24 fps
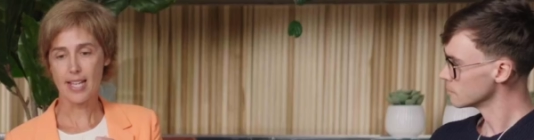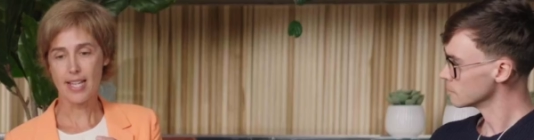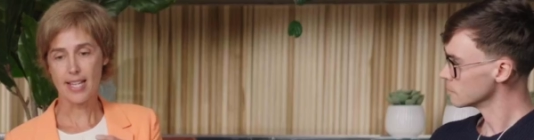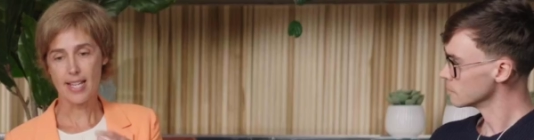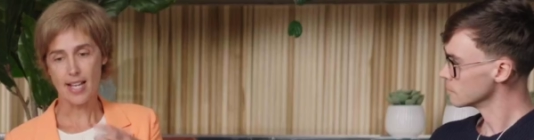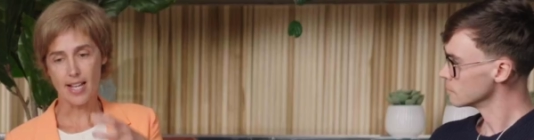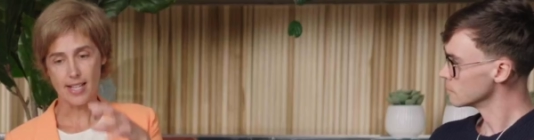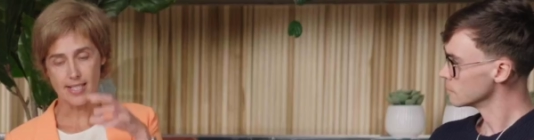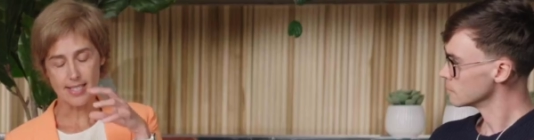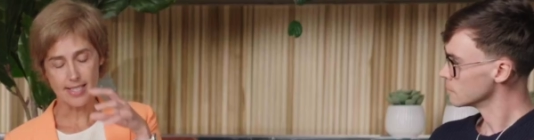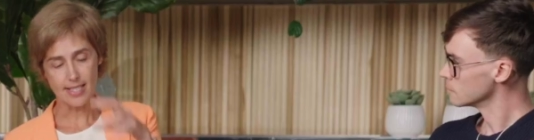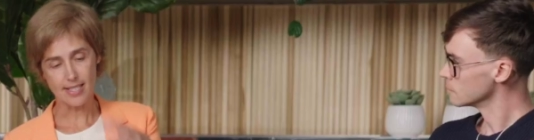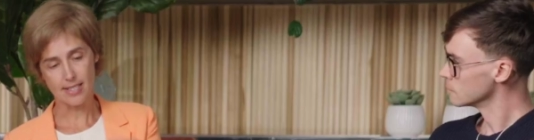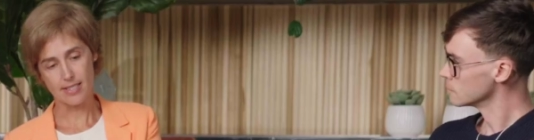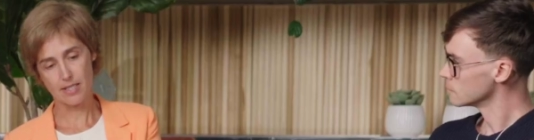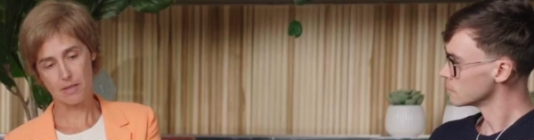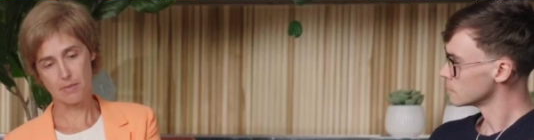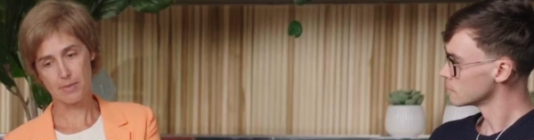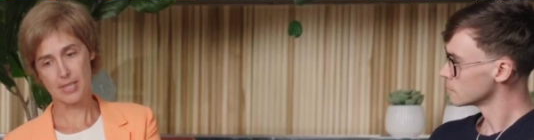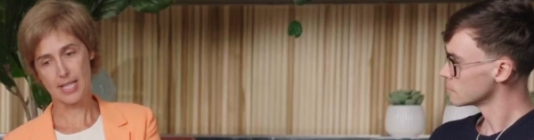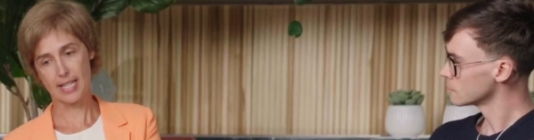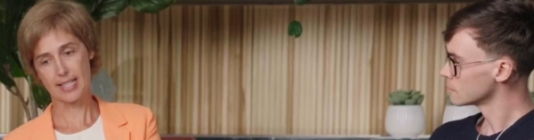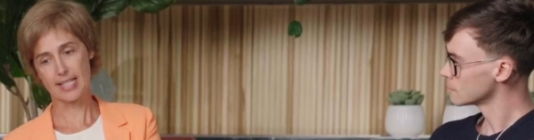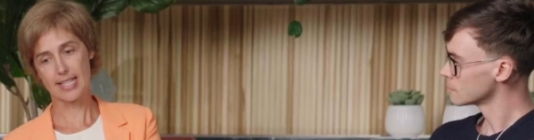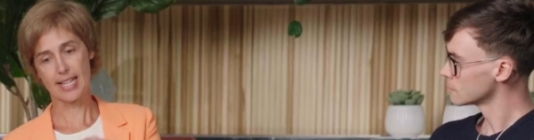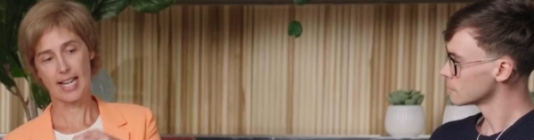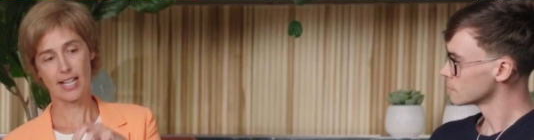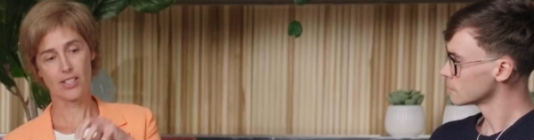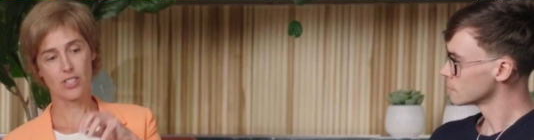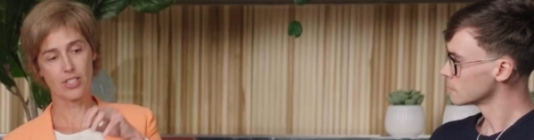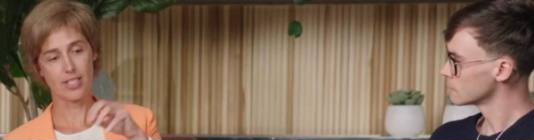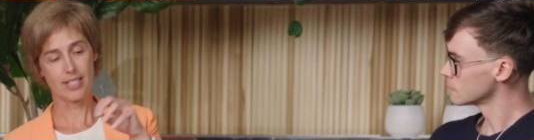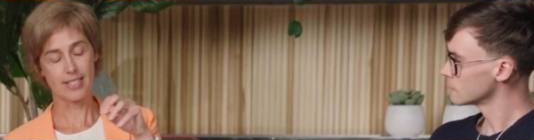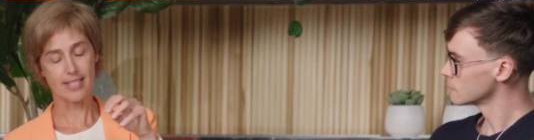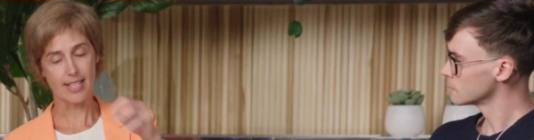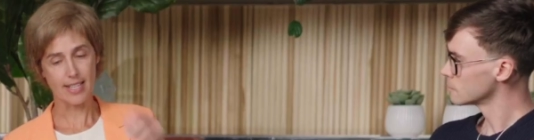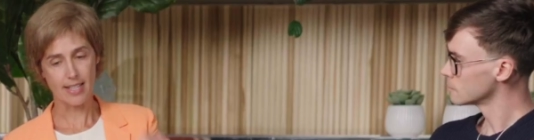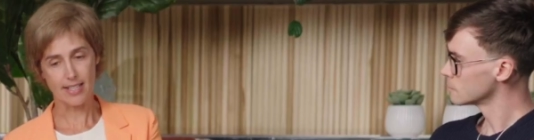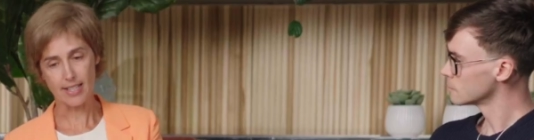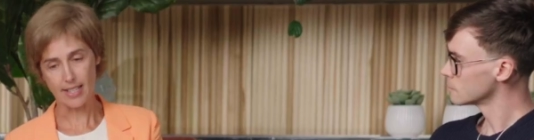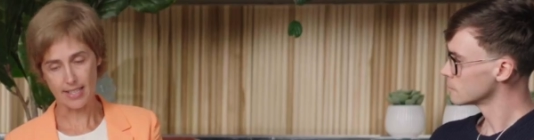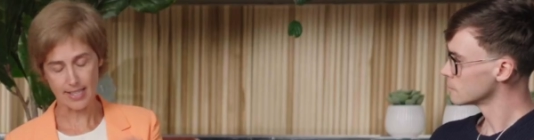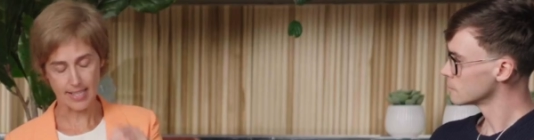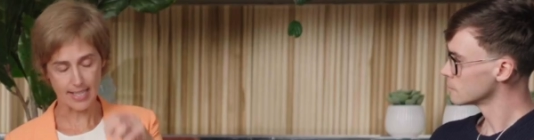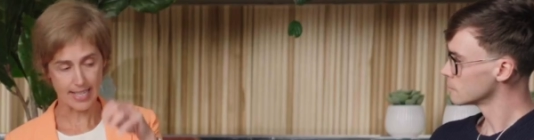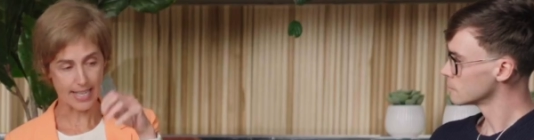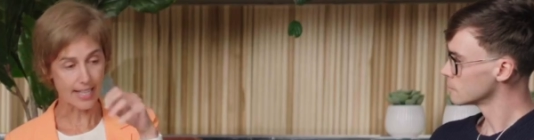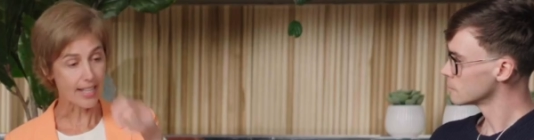Speaker 1: AI systems that can actually
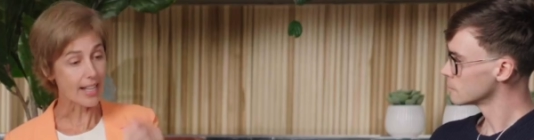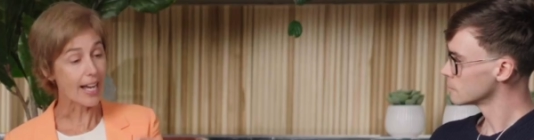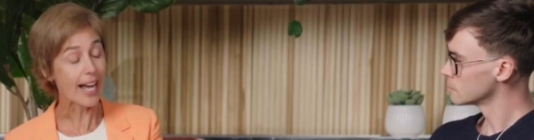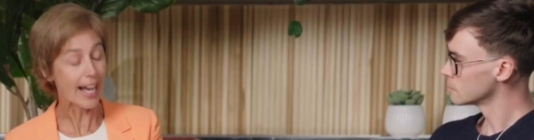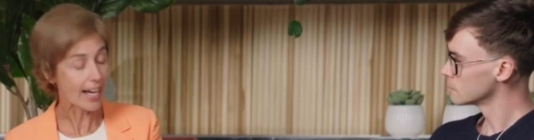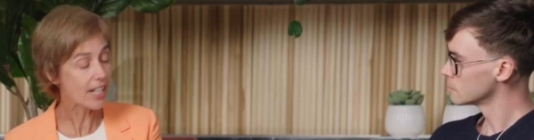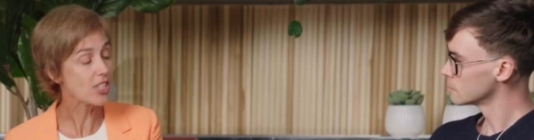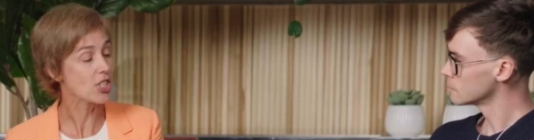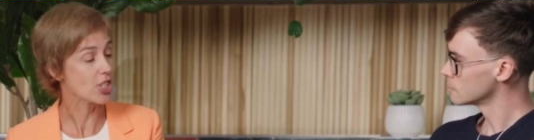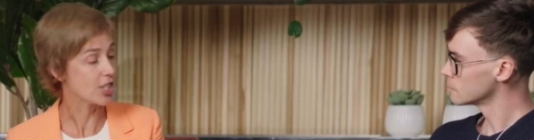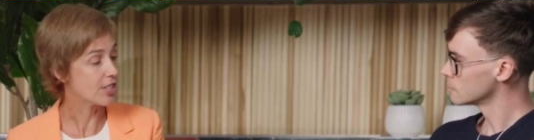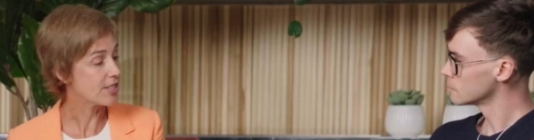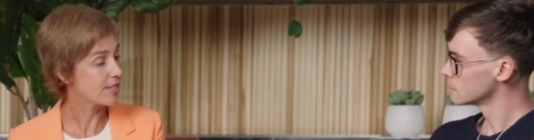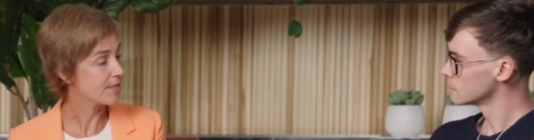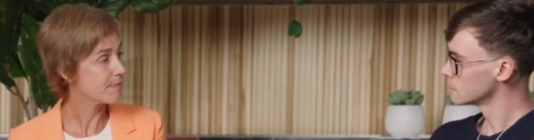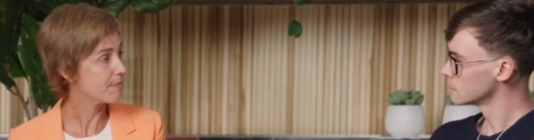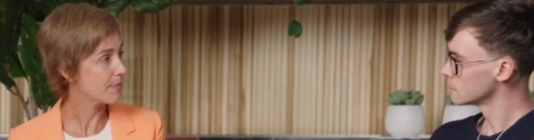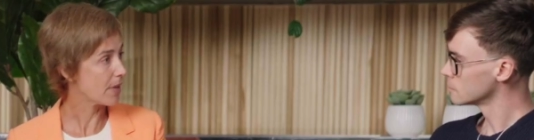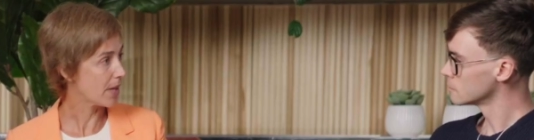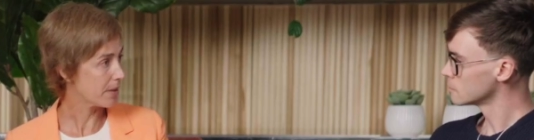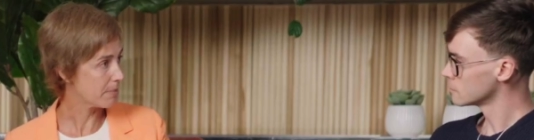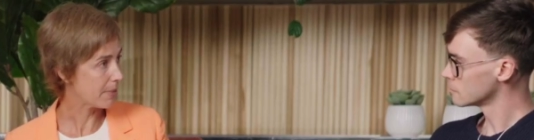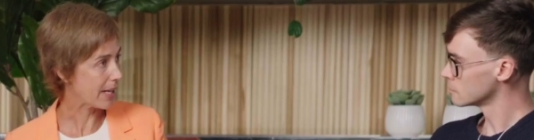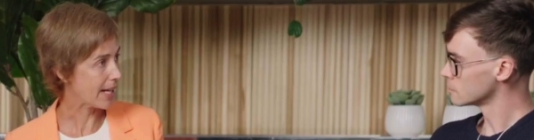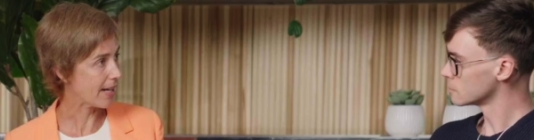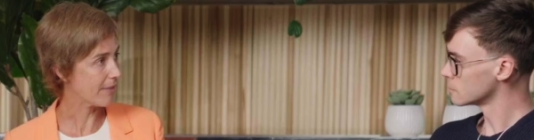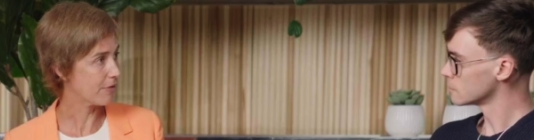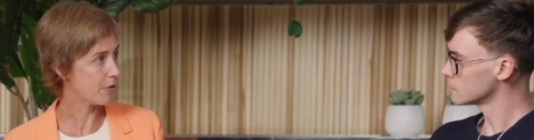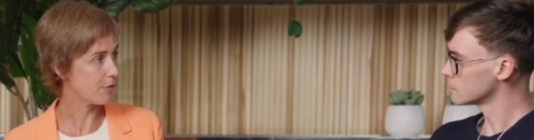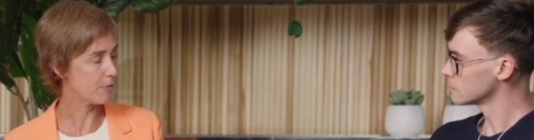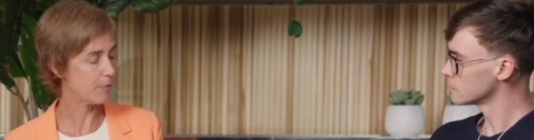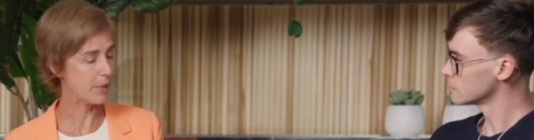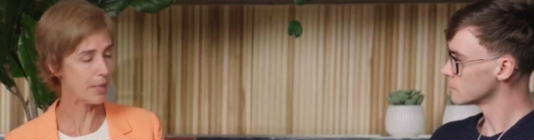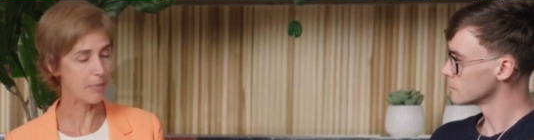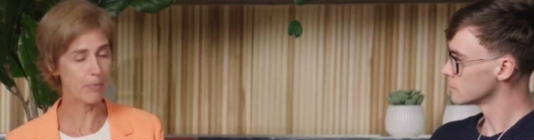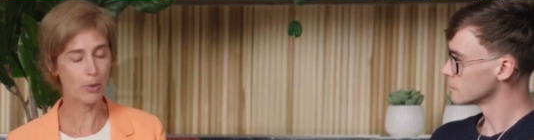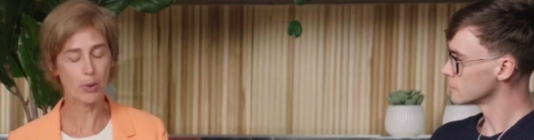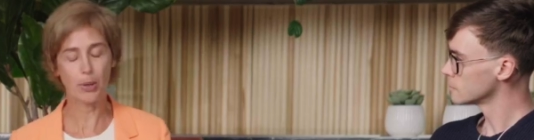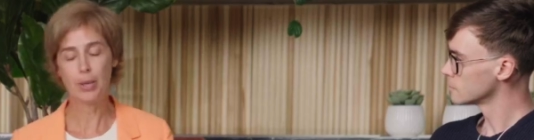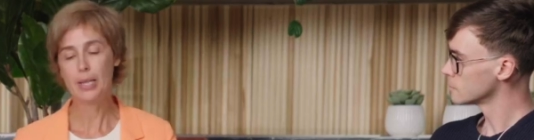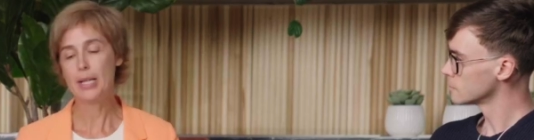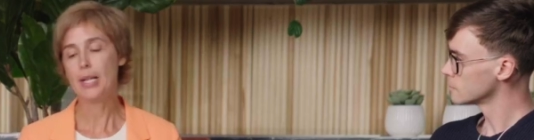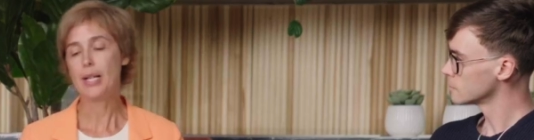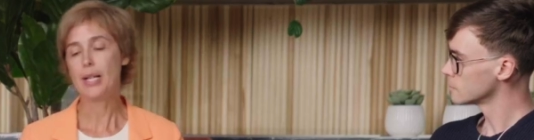take actions on behalf of people.